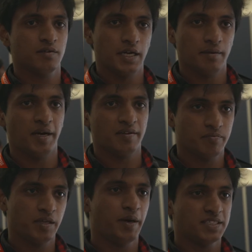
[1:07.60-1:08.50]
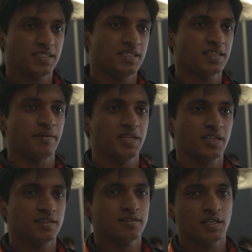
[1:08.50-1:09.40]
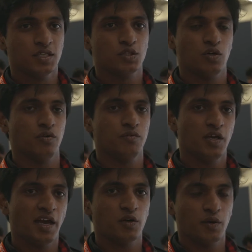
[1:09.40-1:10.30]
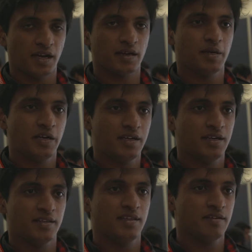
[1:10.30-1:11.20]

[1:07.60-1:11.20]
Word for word: uh, but the budget is limited. So we had to accommodate in,